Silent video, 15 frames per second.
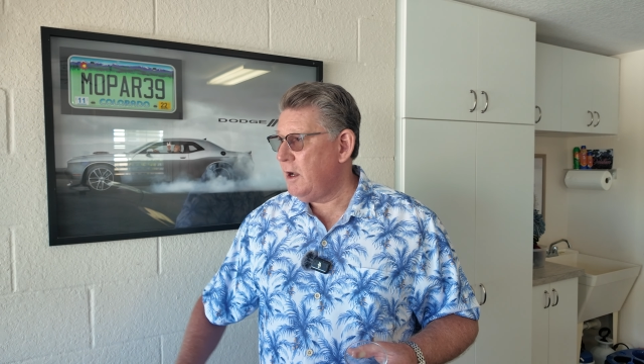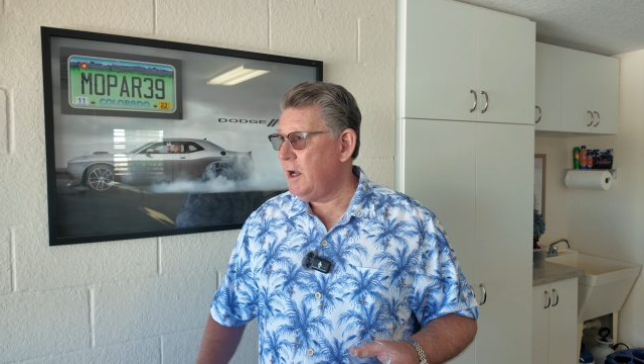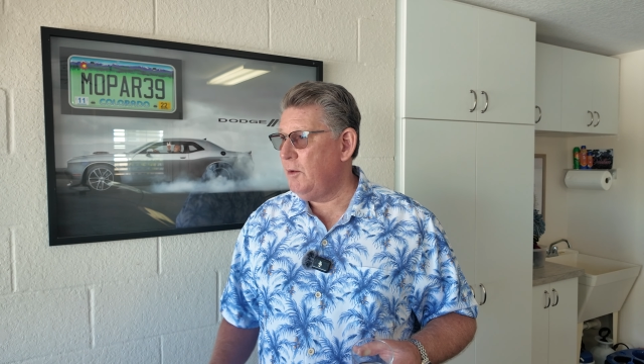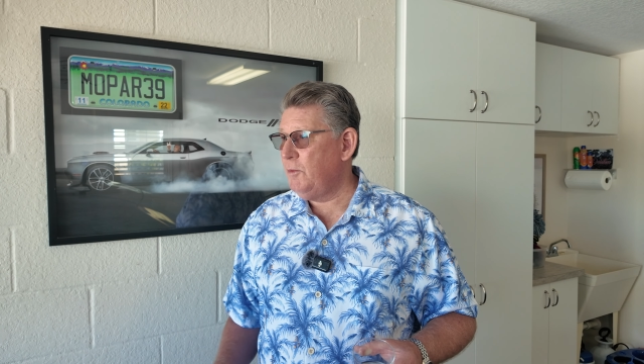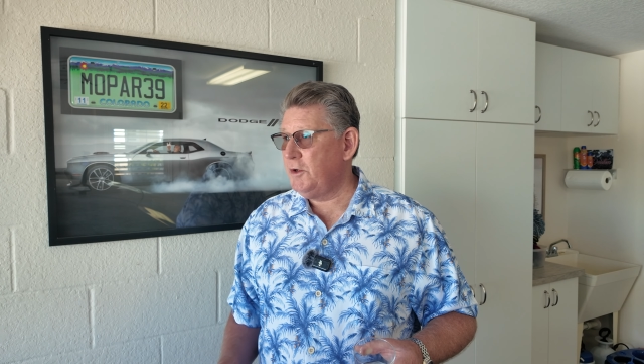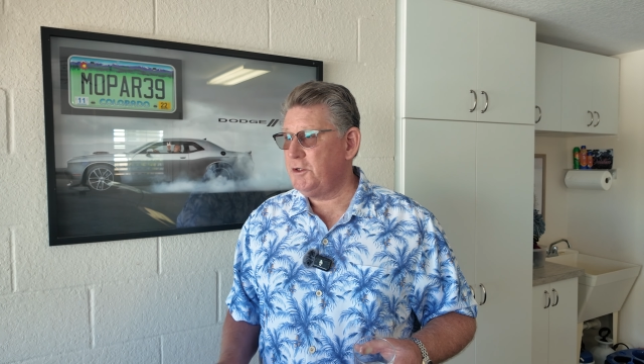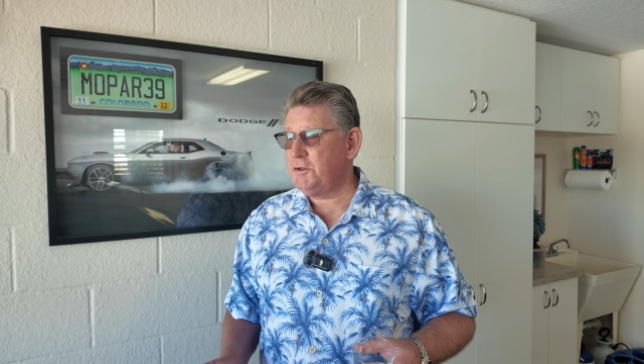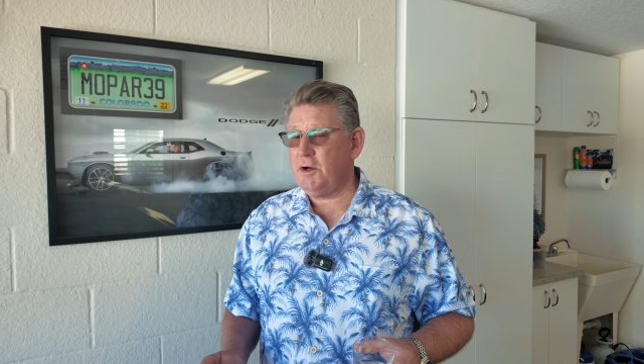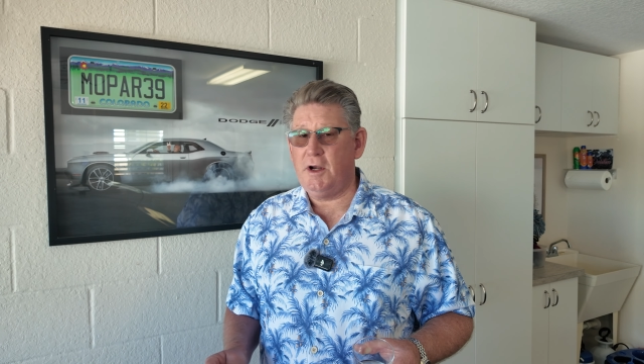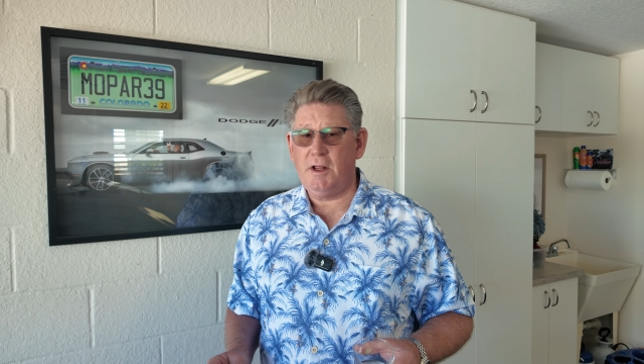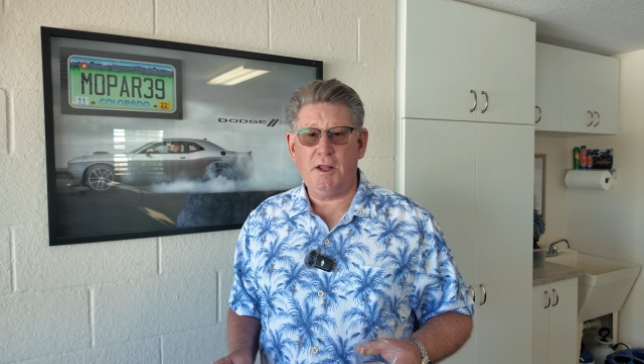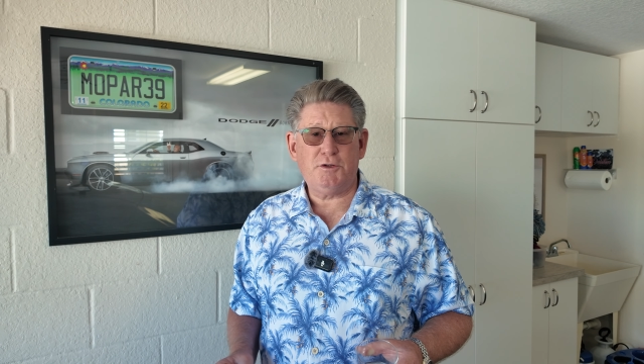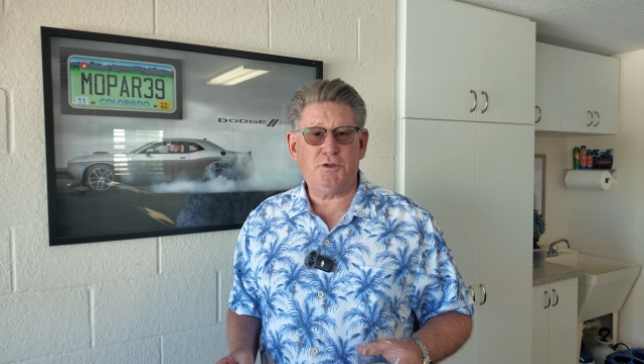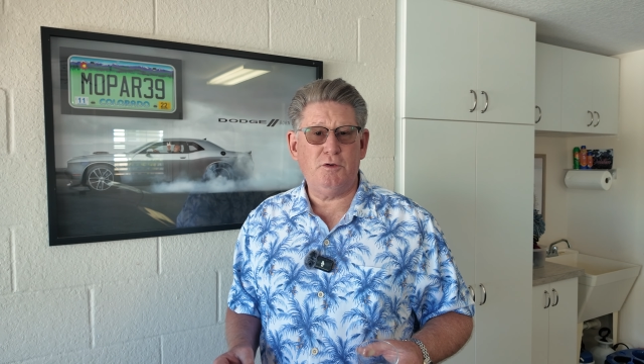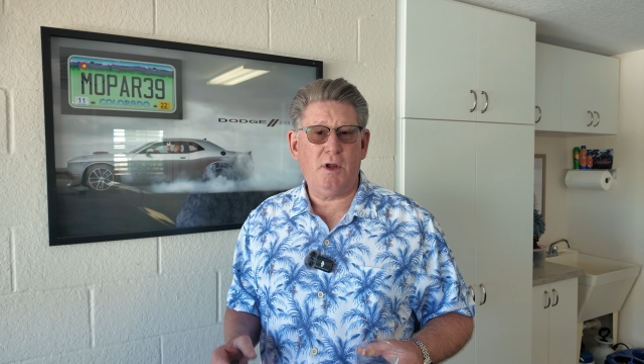I want to try to
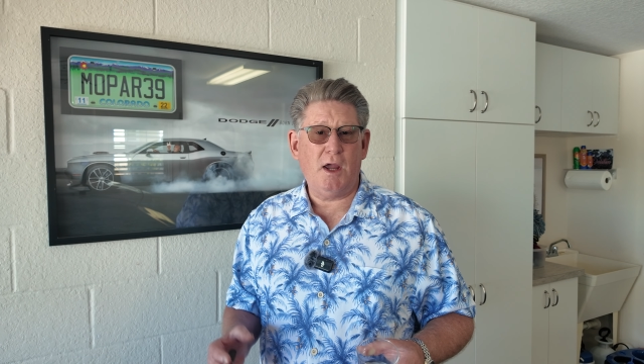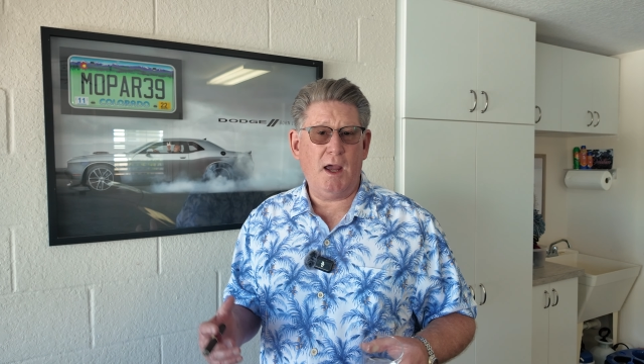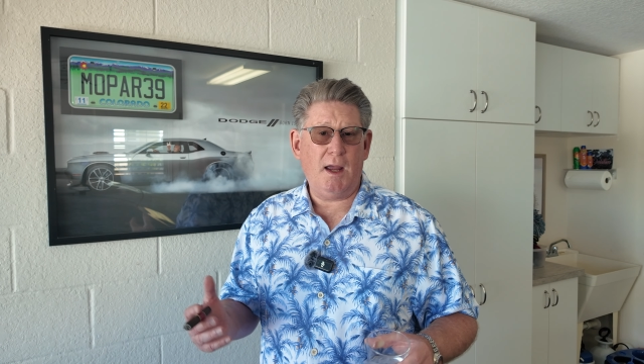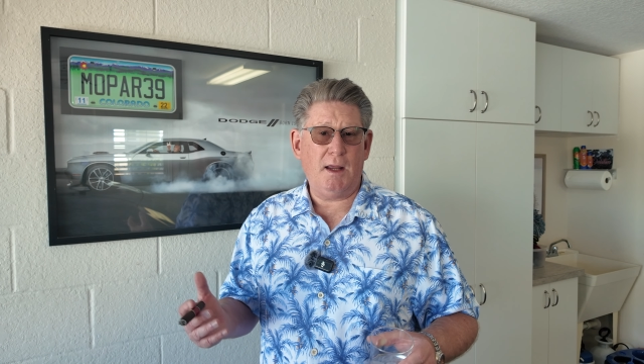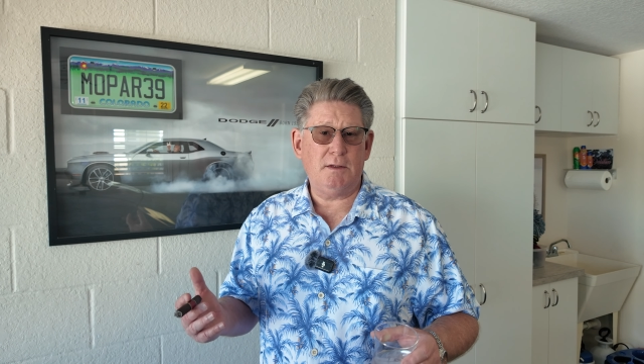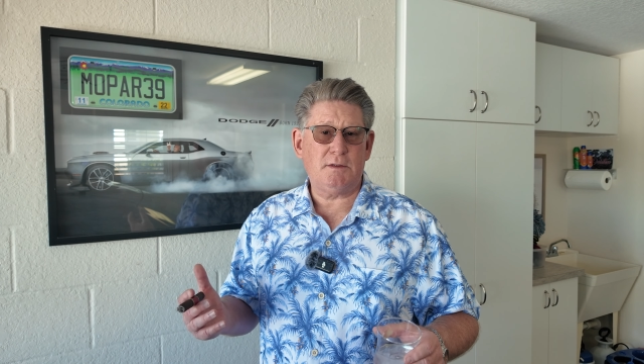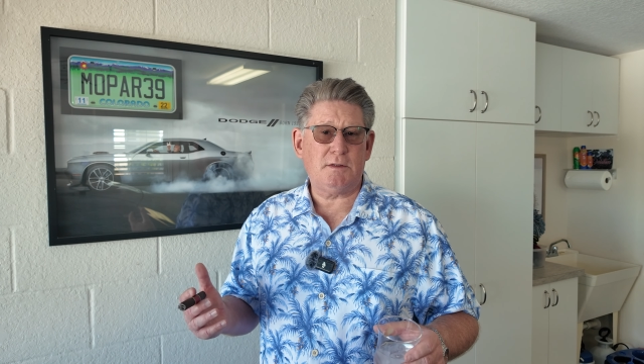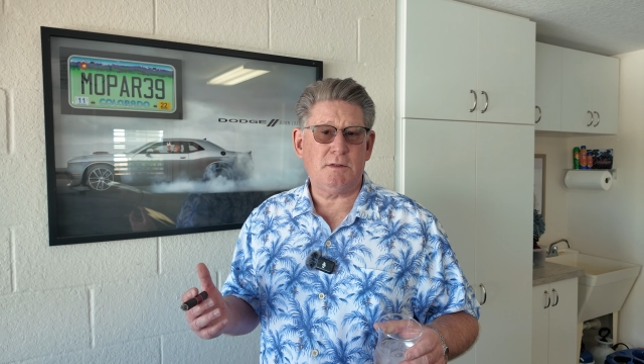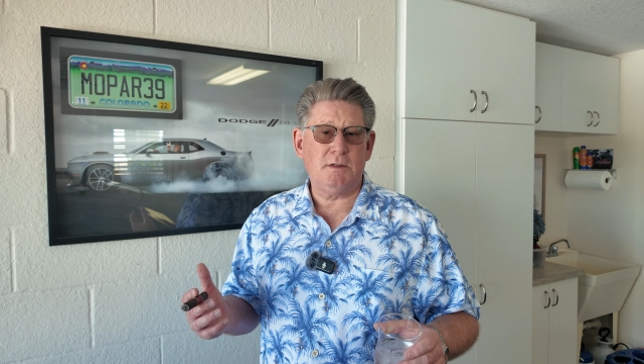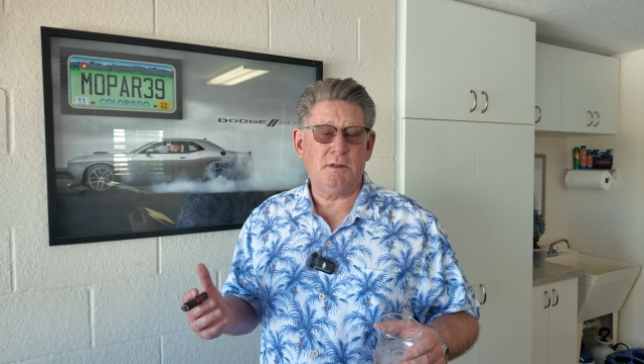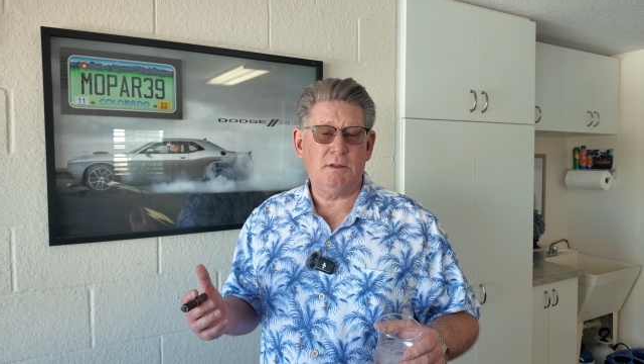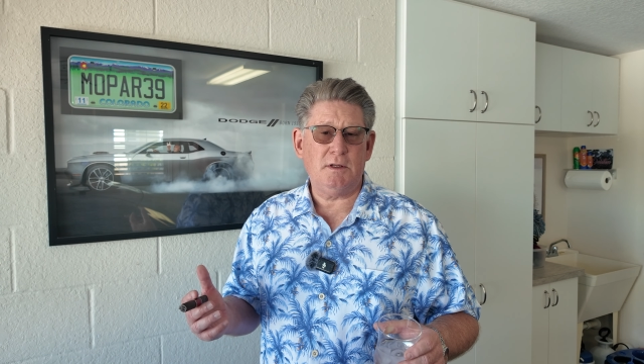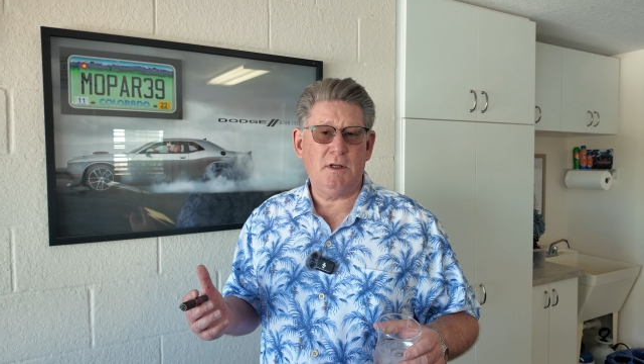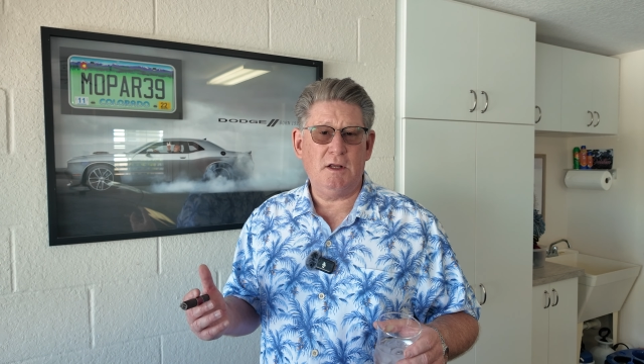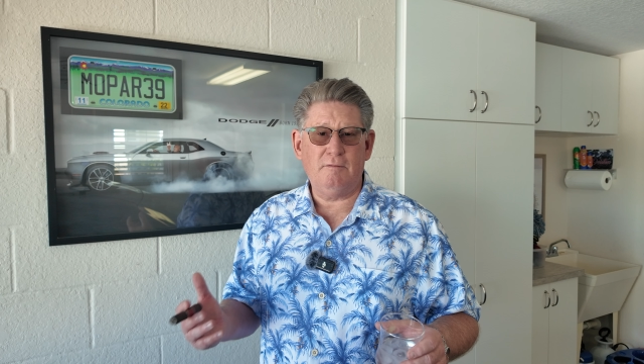get you guys
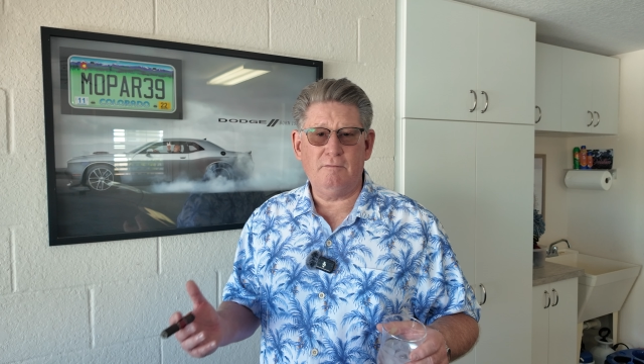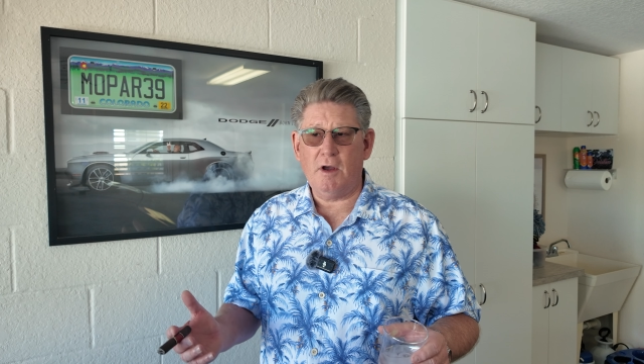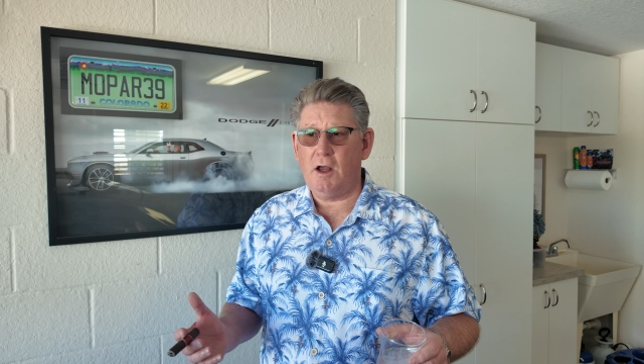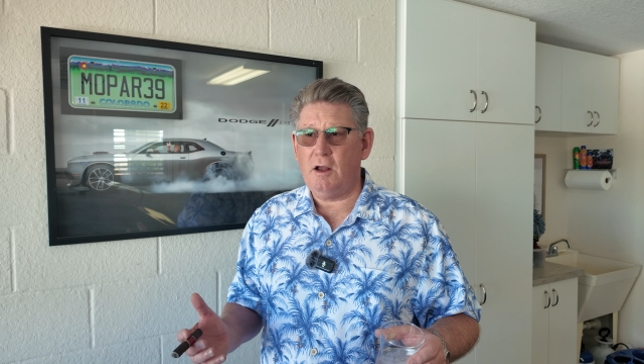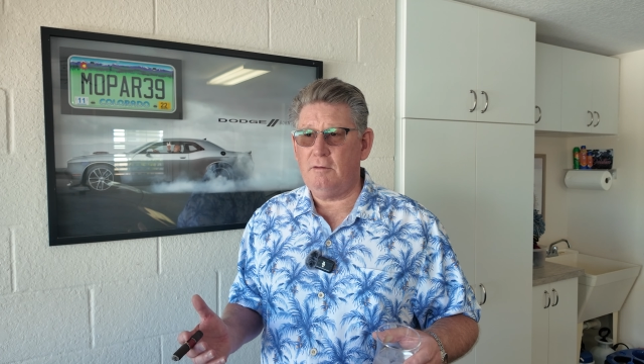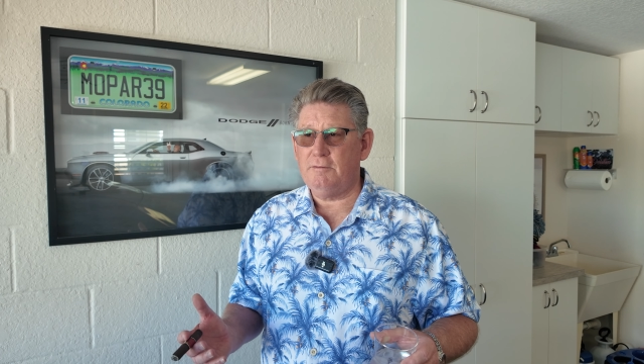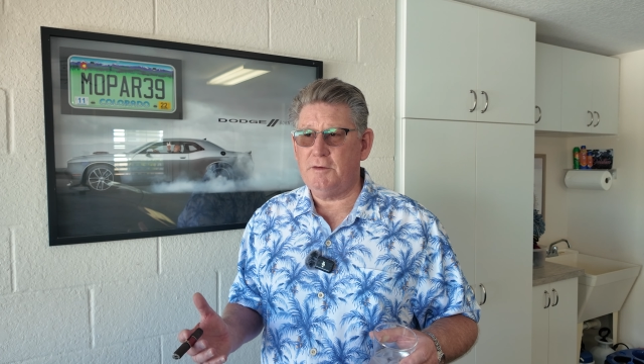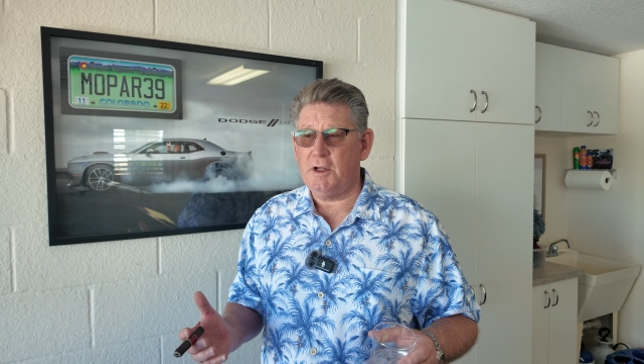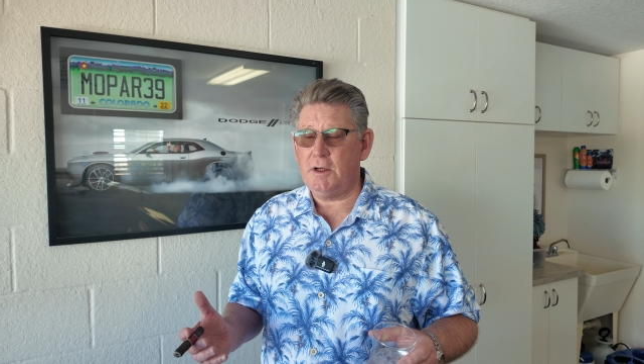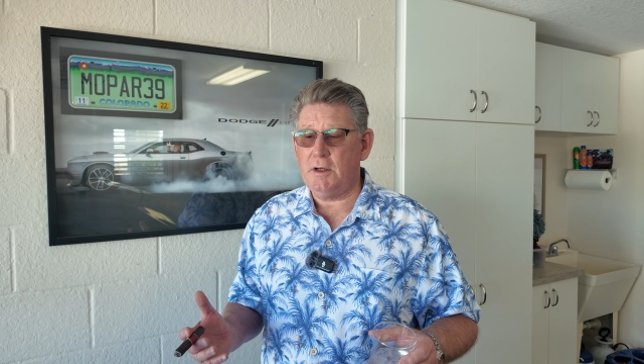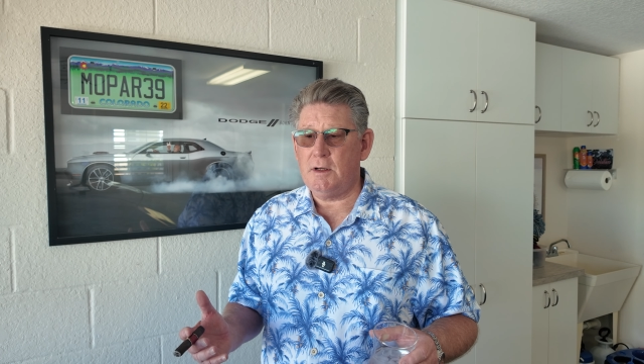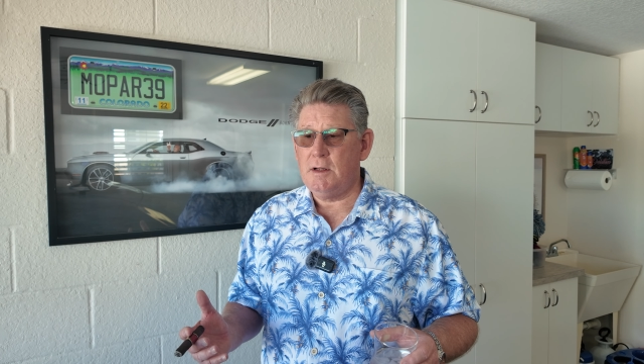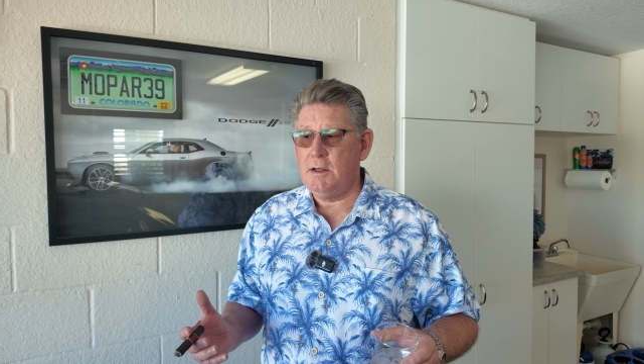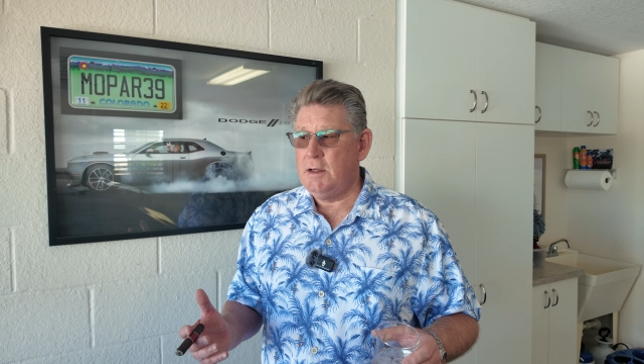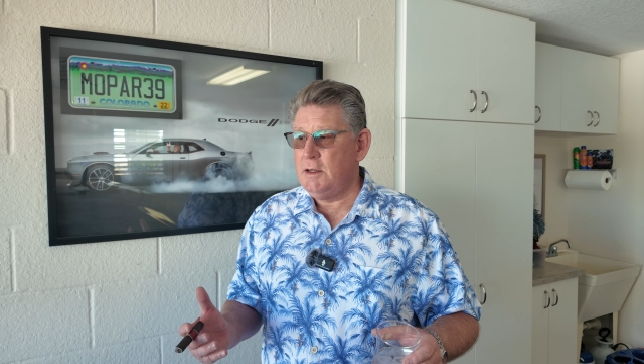involved in